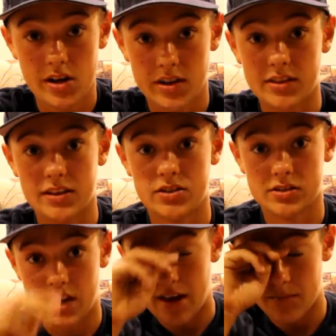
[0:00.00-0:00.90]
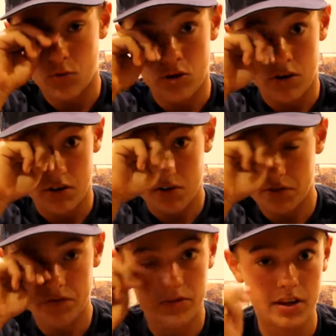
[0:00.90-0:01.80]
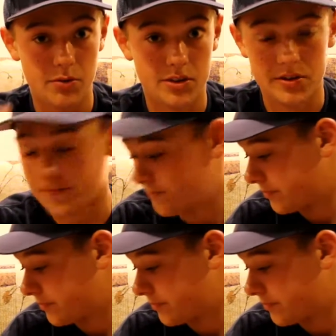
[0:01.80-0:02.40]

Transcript: that they just have more flare with them.